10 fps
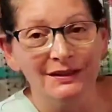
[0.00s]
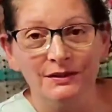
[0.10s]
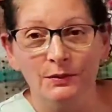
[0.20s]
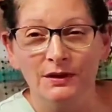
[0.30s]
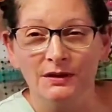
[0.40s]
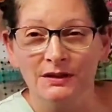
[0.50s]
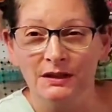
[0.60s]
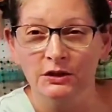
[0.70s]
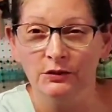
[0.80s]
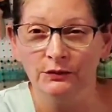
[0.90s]
this with a
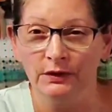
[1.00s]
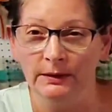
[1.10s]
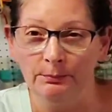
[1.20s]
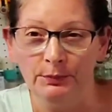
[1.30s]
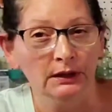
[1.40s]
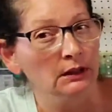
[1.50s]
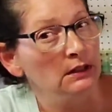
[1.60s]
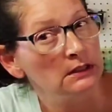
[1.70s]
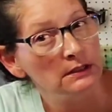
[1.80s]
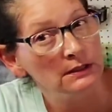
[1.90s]
stitch and flip
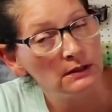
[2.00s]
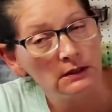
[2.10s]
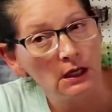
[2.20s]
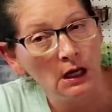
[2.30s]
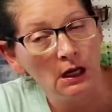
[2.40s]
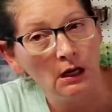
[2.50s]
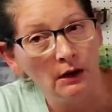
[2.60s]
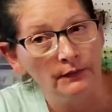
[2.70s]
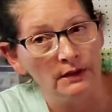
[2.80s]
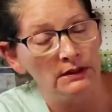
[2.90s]
because
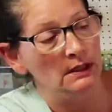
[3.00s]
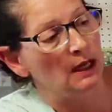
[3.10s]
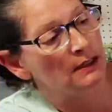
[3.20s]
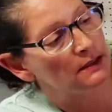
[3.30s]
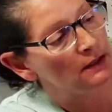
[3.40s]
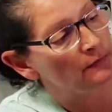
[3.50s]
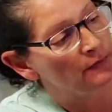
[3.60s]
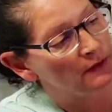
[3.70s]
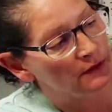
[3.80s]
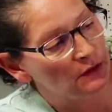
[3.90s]
of the size of
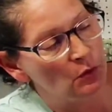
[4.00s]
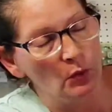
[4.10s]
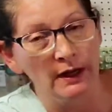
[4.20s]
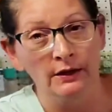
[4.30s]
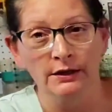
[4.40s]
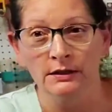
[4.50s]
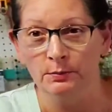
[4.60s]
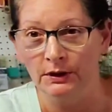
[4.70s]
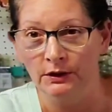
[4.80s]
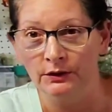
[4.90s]
the square is
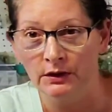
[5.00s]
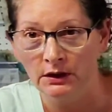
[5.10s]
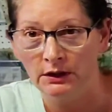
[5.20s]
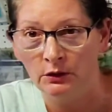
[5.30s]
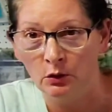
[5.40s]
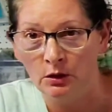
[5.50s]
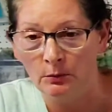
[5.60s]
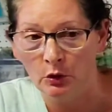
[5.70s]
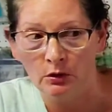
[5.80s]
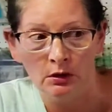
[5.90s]
bigger than a
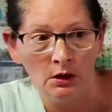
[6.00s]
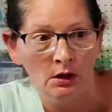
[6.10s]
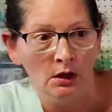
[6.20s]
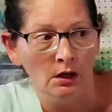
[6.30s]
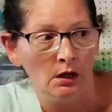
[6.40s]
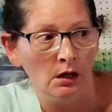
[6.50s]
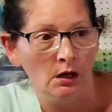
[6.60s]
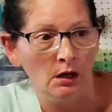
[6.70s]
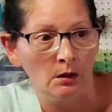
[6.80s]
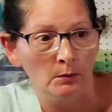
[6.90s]
normal
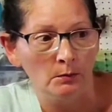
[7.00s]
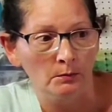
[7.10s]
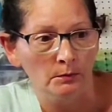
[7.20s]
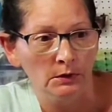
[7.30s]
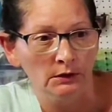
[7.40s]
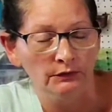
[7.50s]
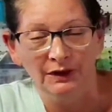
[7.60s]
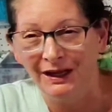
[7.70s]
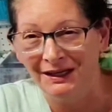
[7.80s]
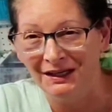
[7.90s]

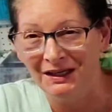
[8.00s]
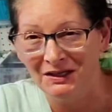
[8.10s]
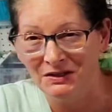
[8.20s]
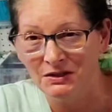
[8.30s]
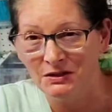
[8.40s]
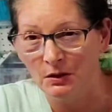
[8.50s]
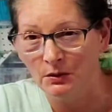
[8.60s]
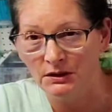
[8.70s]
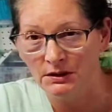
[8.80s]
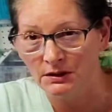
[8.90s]
flying geese, so
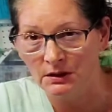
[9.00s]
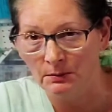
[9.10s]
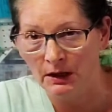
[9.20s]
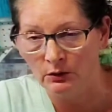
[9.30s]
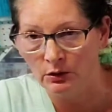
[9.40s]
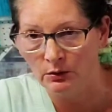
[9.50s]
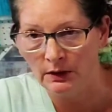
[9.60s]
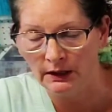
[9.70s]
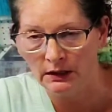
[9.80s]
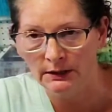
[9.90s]
it doesn't come out
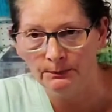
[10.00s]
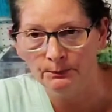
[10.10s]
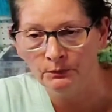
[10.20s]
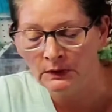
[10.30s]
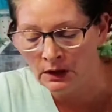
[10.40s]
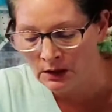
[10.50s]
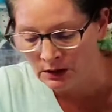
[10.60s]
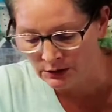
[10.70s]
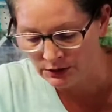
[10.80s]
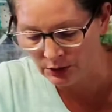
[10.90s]
correctly.
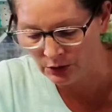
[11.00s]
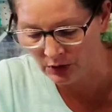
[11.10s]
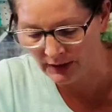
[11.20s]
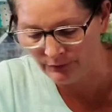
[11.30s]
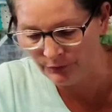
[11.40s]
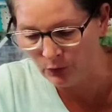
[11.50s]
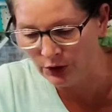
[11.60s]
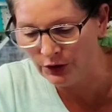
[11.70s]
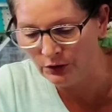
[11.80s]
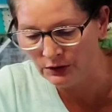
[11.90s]
So you'll have
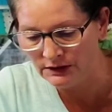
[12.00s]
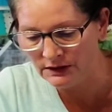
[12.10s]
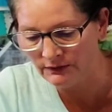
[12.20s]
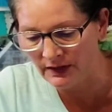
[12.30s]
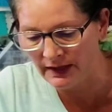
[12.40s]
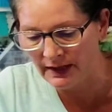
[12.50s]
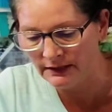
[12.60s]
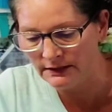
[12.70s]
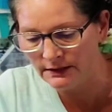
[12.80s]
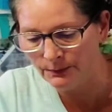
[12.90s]
4 units of
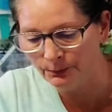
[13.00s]
that.